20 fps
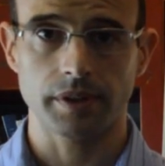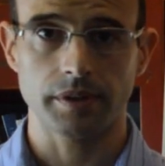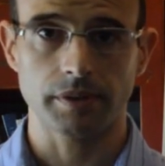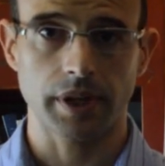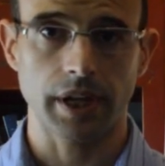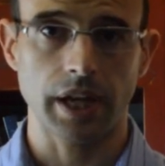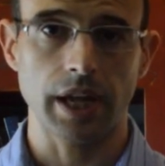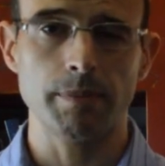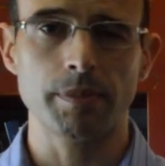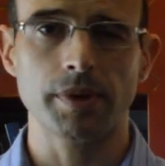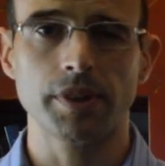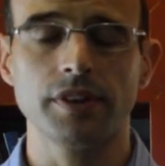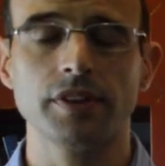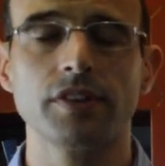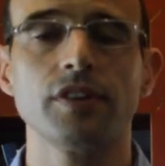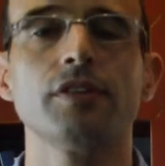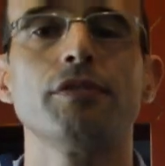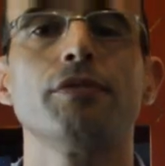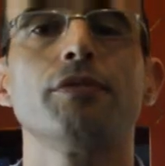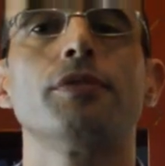Okay, but this
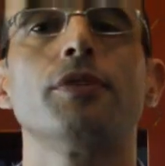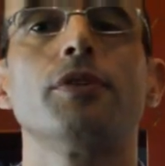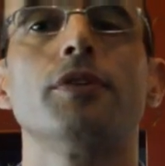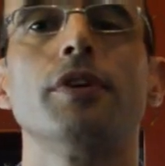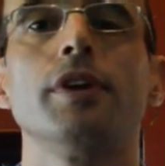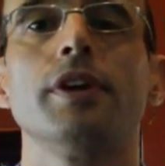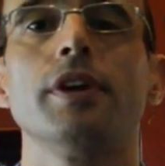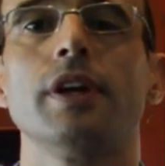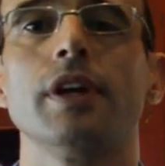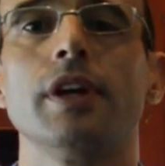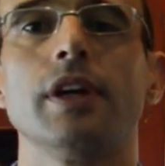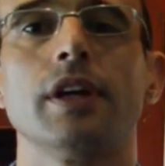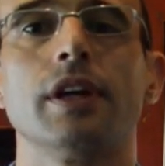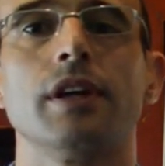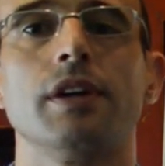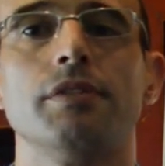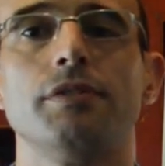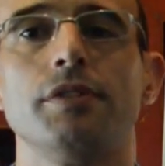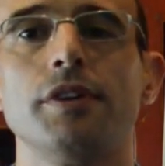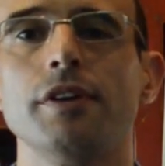is for
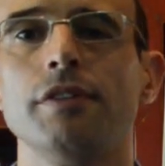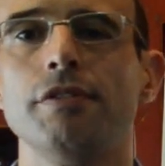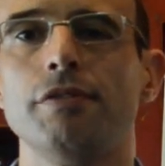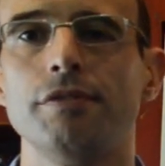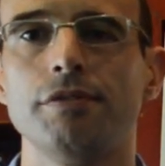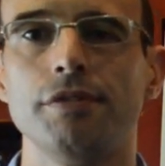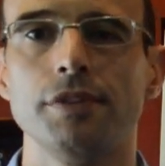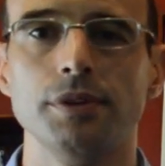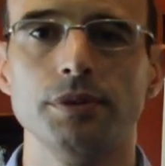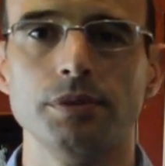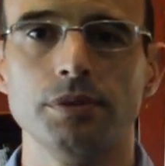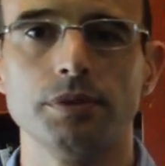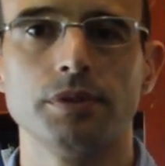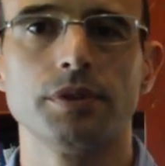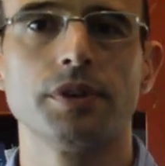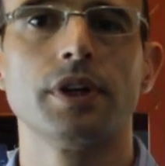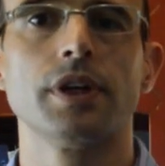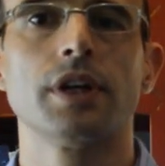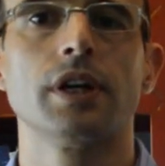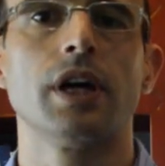a very few
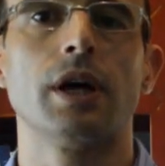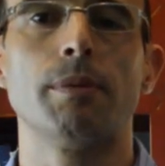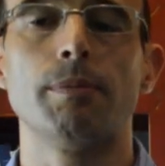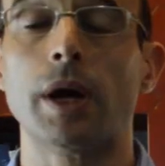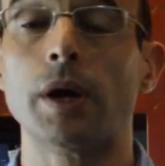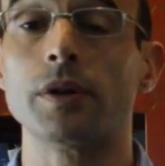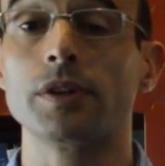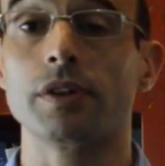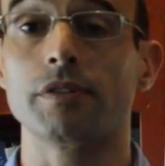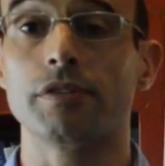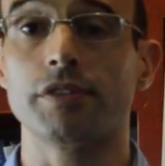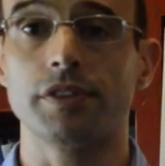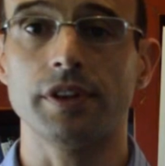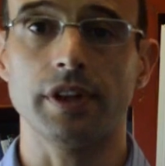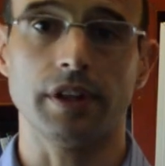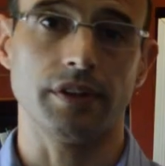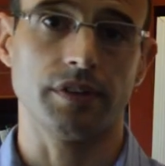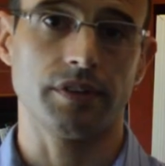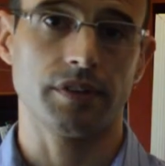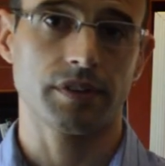amount of
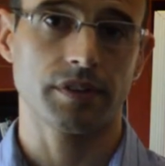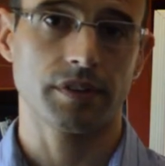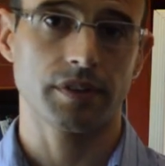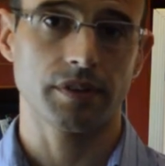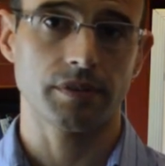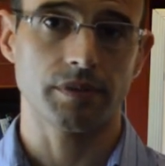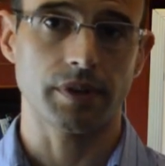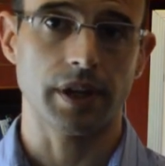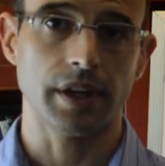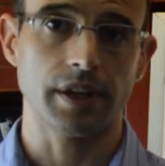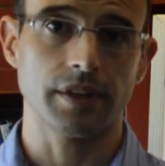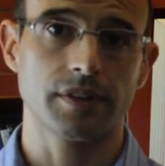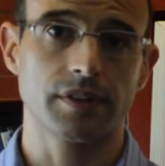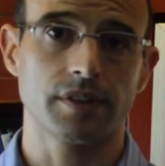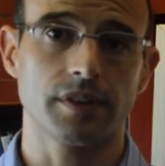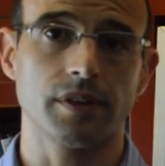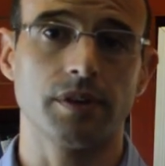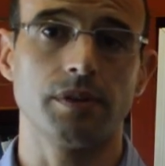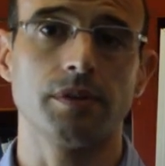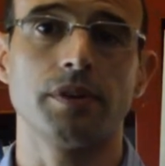things, right?
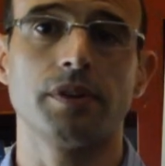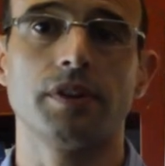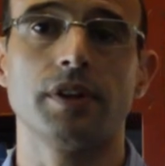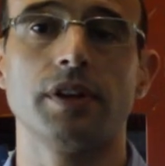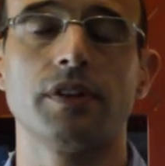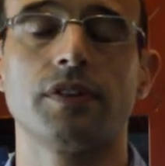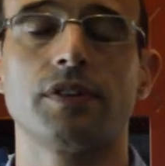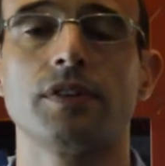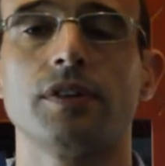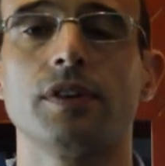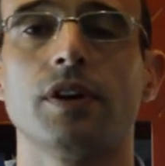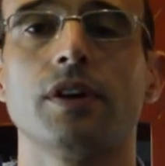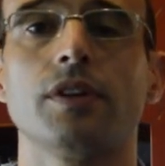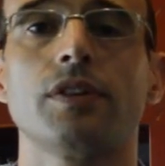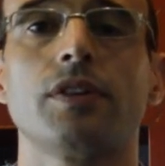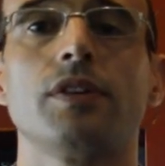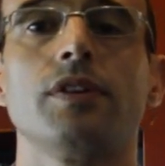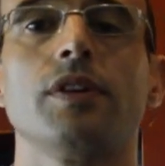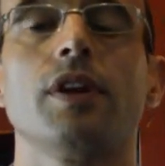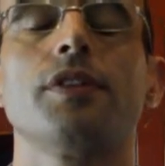So it's
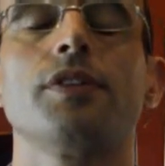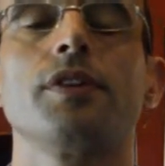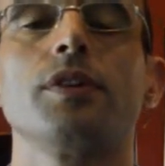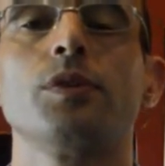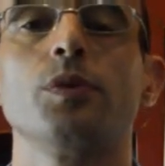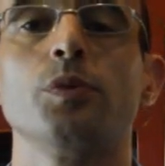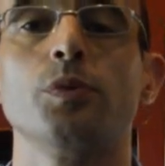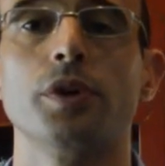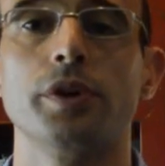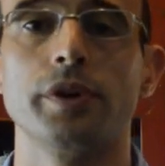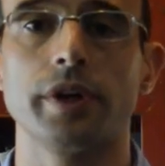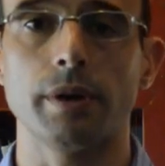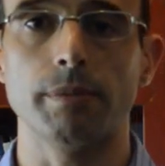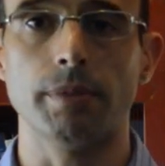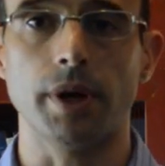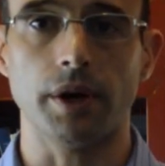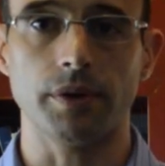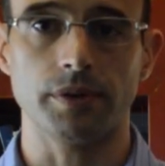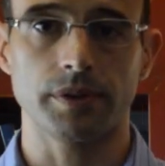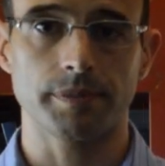nothing to worry
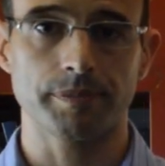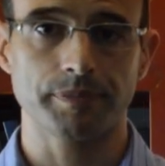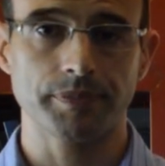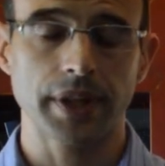about.